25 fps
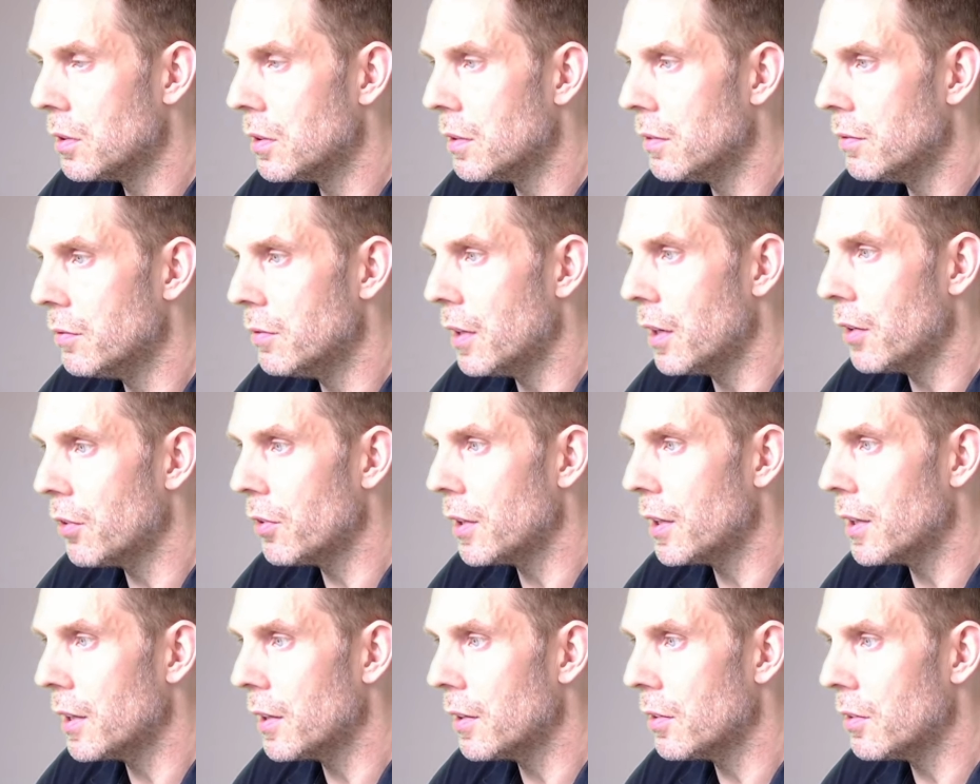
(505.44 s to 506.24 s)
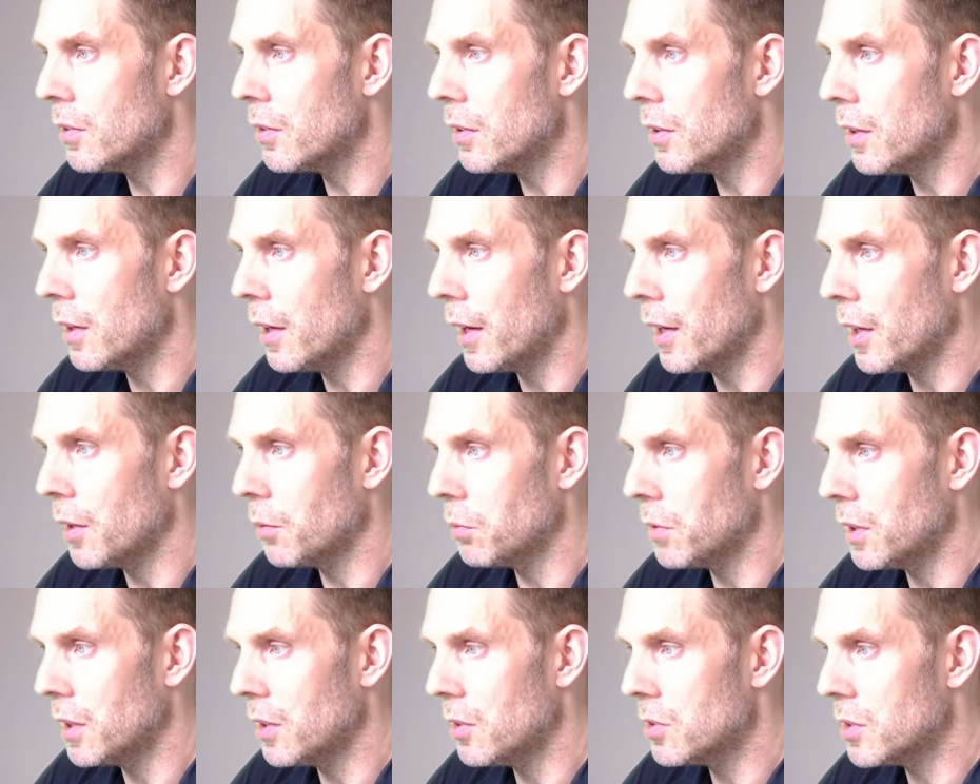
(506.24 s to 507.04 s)
variant
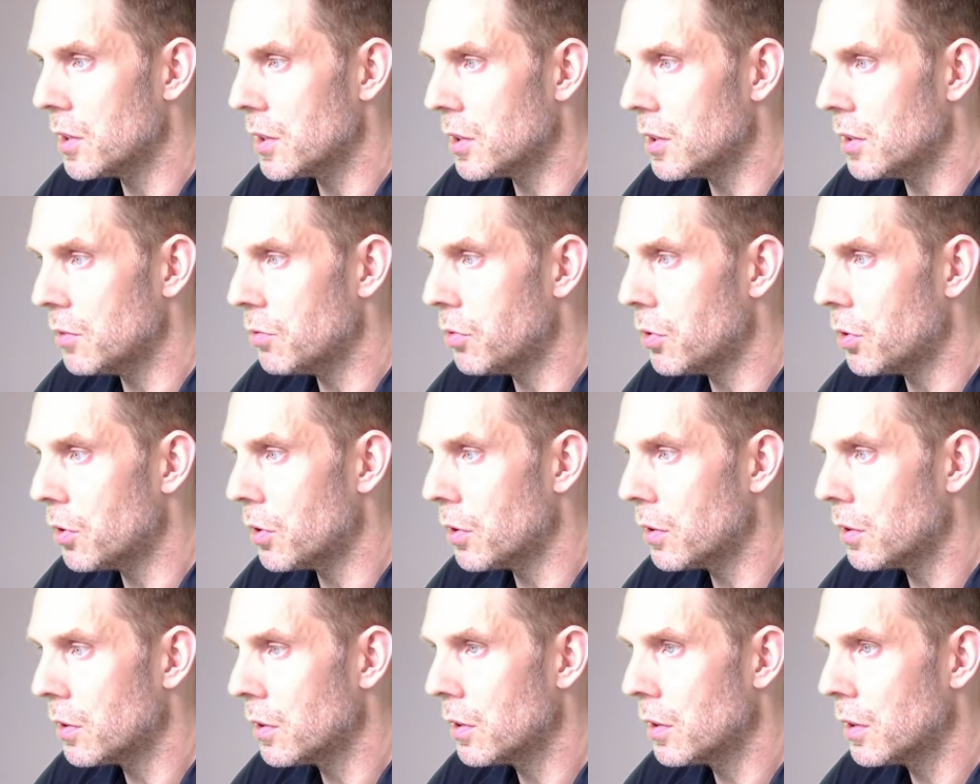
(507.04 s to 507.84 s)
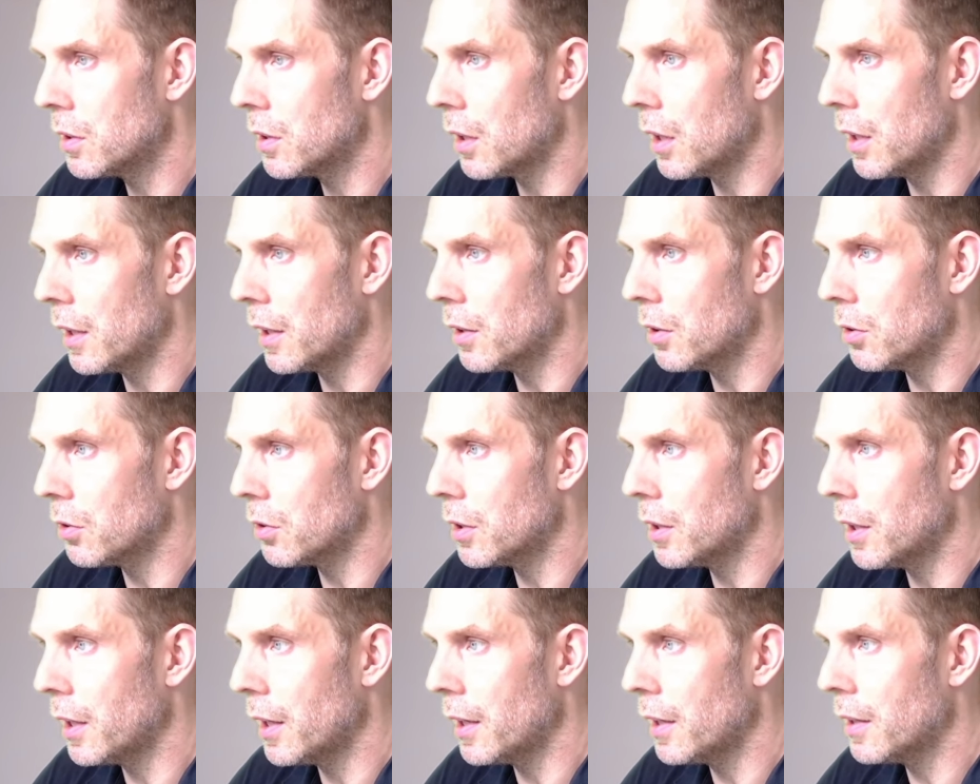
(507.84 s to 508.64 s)
AMD 64. Click
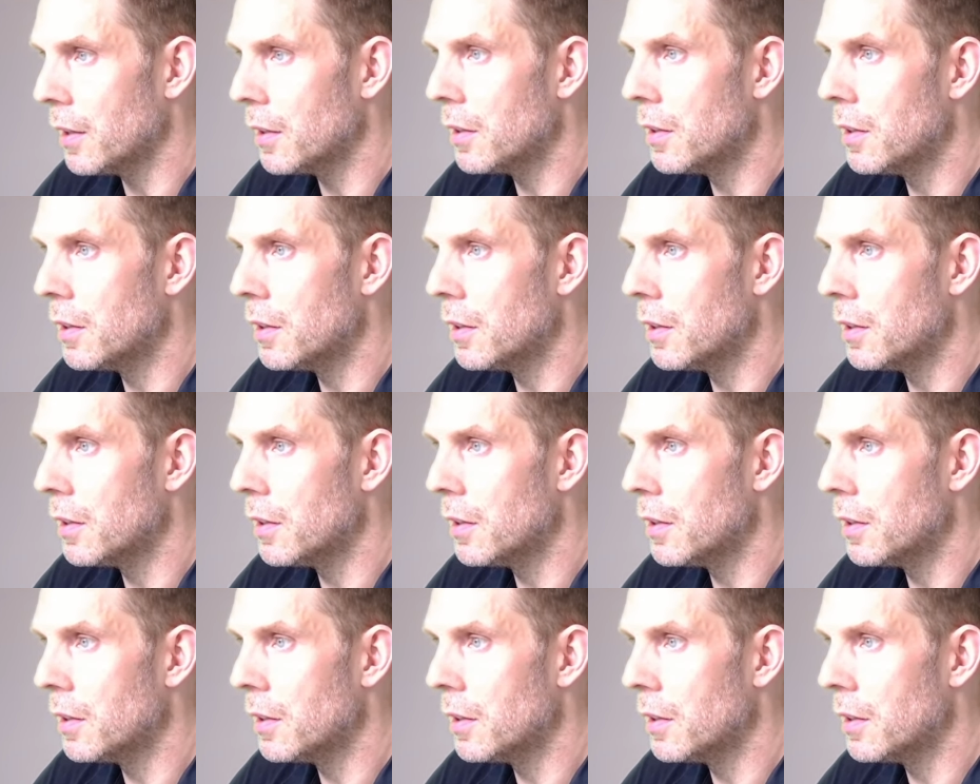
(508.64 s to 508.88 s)
OK.